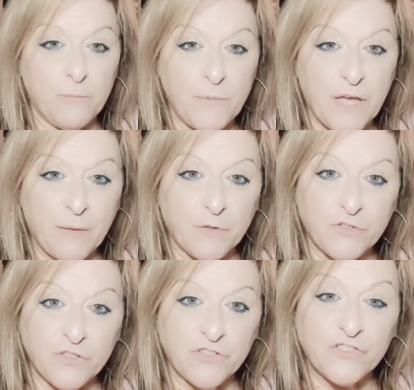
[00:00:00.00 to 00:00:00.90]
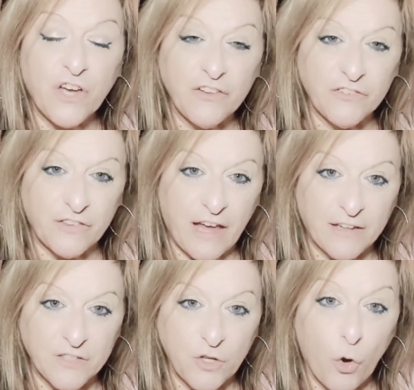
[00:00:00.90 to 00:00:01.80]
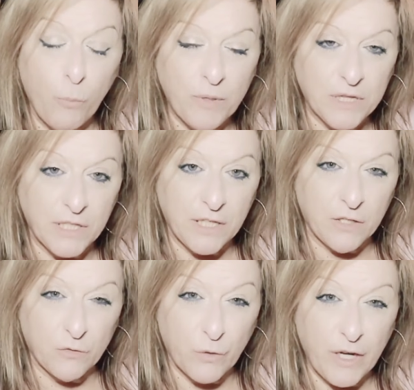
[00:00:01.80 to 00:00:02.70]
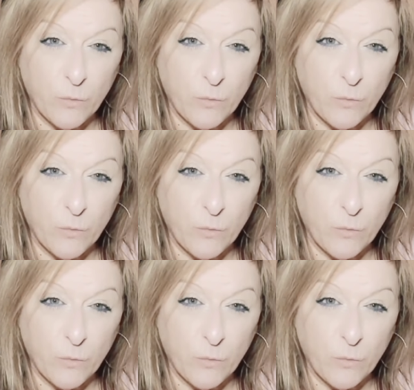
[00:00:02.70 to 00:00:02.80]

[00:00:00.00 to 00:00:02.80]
be able to discuss that openly, right?